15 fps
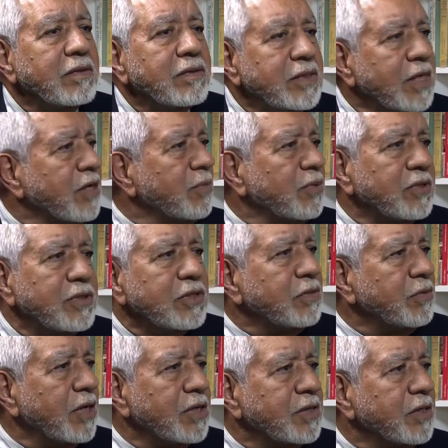terrible
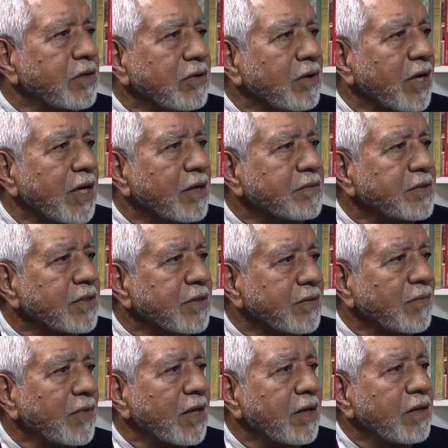situation in their lives.
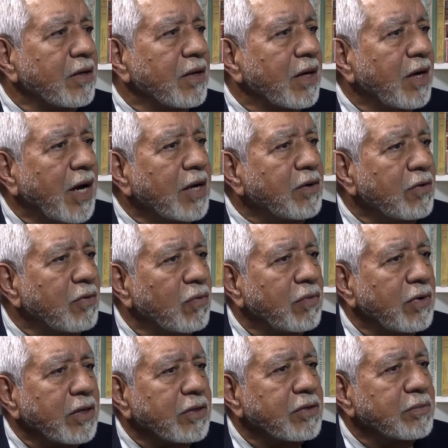I don't want